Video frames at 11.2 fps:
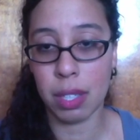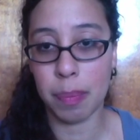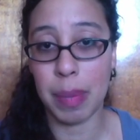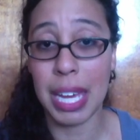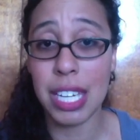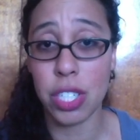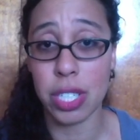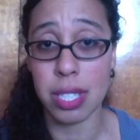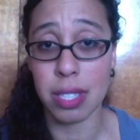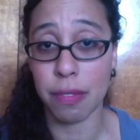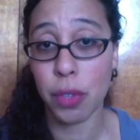
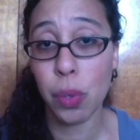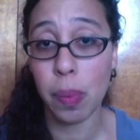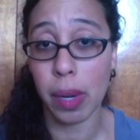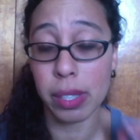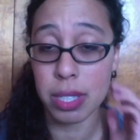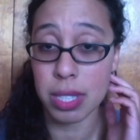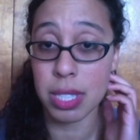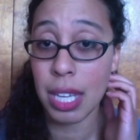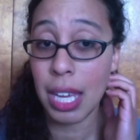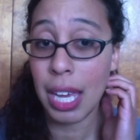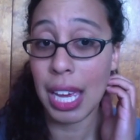pages of coupons
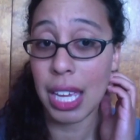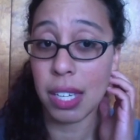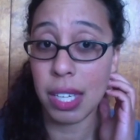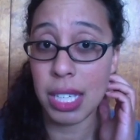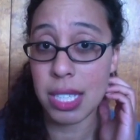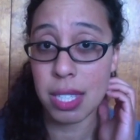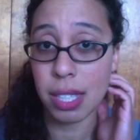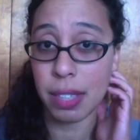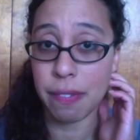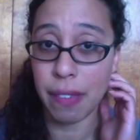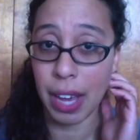and easily
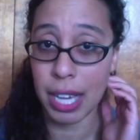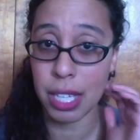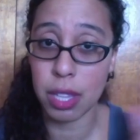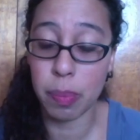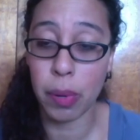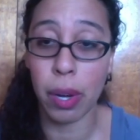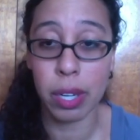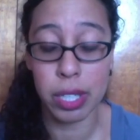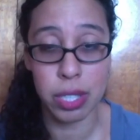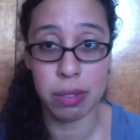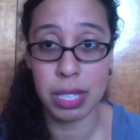find the
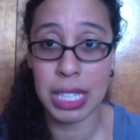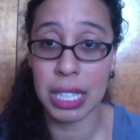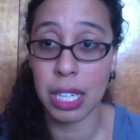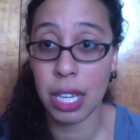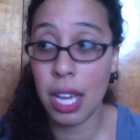product you need.